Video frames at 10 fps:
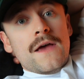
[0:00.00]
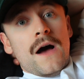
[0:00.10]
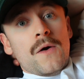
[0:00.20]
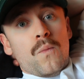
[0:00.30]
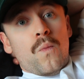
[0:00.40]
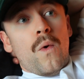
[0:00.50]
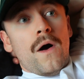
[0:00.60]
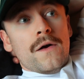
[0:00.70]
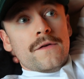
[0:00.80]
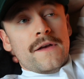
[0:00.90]
I
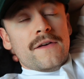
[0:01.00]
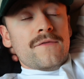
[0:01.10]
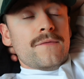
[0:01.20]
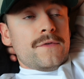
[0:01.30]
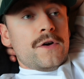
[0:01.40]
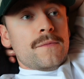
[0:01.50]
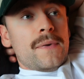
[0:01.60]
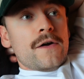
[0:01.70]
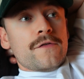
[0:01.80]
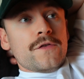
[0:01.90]
was in
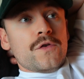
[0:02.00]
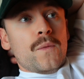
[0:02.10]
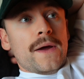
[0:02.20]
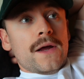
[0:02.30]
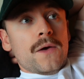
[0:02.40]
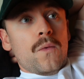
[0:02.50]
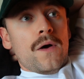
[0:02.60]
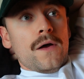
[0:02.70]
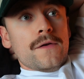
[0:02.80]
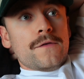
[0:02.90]
comparison to when I
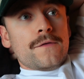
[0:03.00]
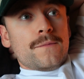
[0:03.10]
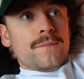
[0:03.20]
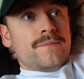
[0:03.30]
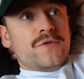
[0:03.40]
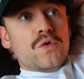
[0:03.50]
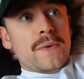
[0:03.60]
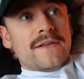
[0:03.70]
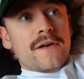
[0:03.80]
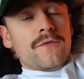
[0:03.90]
was 2
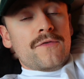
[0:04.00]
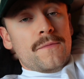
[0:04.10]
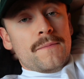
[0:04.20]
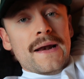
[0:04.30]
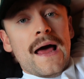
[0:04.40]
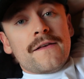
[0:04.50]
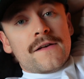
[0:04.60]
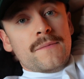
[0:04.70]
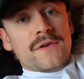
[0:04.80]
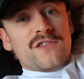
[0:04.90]
weeks out from my last
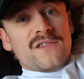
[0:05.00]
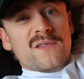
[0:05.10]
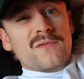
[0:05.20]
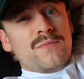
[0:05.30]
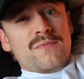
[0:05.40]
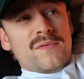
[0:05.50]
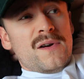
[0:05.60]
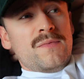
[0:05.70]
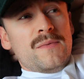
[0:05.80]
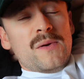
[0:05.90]
competition. I was
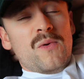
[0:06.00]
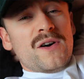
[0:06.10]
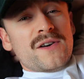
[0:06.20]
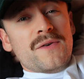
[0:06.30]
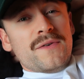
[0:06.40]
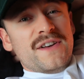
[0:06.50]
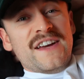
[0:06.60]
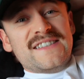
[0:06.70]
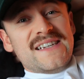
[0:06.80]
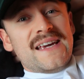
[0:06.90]
probably walking around
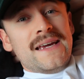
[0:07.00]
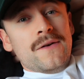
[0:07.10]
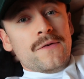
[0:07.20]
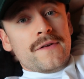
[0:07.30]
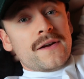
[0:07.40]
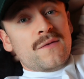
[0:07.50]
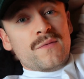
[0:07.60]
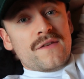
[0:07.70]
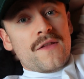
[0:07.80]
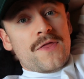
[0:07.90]
90 kilos. Like, I
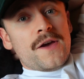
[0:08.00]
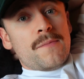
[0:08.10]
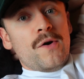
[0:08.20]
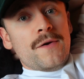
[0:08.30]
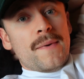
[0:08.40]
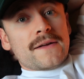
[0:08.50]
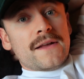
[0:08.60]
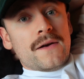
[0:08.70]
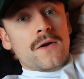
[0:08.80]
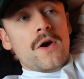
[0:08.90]
was a thick boy back
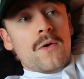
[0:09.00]
then.